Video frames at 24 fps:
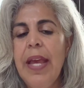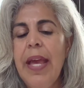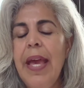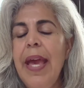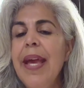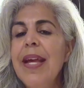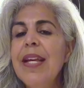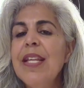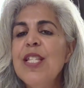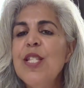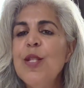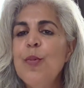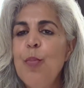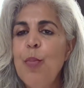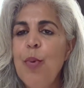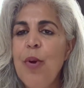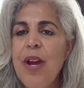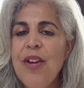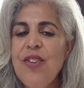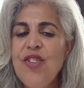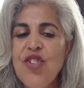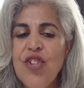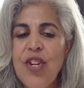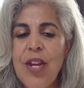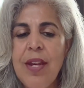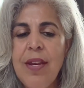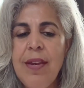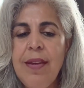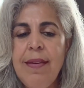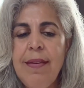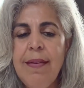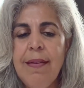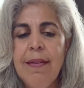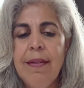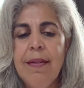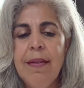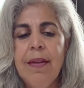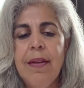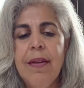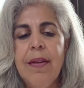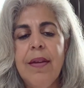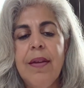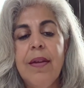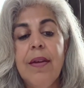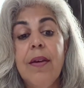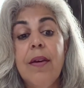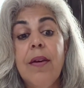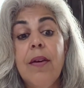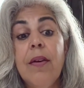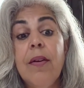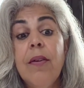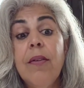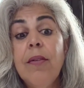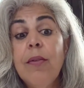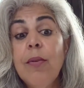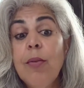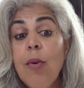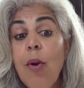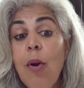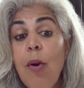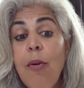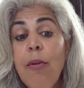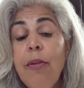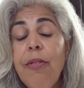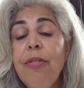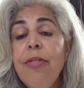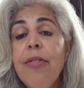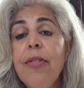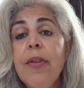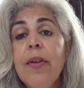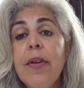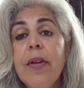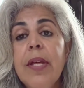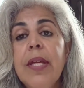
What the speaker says: expression, growth,